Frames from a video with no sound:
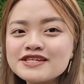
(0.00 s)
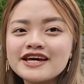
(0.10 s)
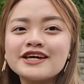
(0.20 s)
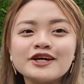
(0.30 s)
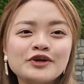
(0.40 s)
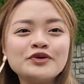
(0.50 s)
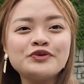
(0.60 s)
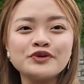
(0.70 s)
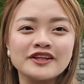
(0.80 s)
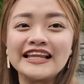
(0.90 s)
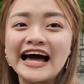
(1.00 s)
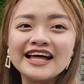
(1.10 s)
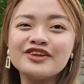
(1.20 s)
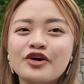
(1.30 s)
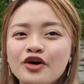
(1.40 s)
Taking you to the
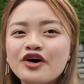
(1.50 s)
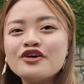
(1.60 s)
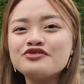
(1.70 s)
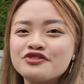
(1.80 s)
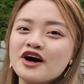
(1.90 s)
land of